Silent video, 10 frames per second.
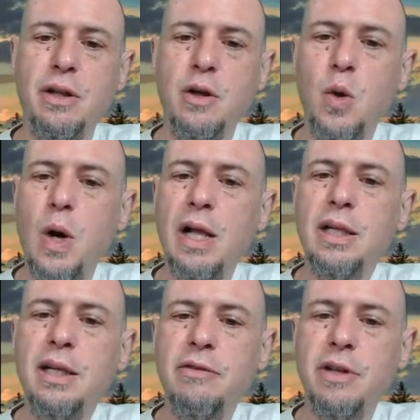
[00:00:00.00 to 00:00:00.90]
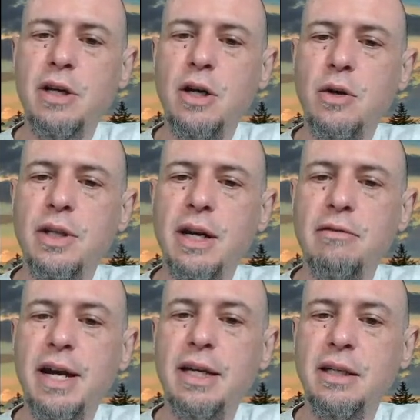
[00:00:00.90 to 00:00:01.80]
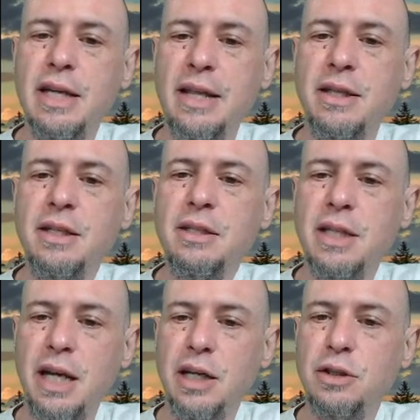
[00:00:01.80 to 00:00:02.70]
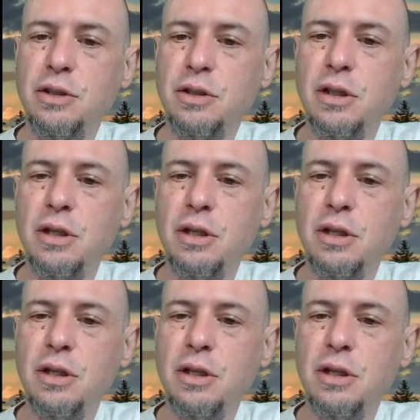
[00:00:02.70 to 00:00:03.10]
the quality of the code that I write at, at this stage,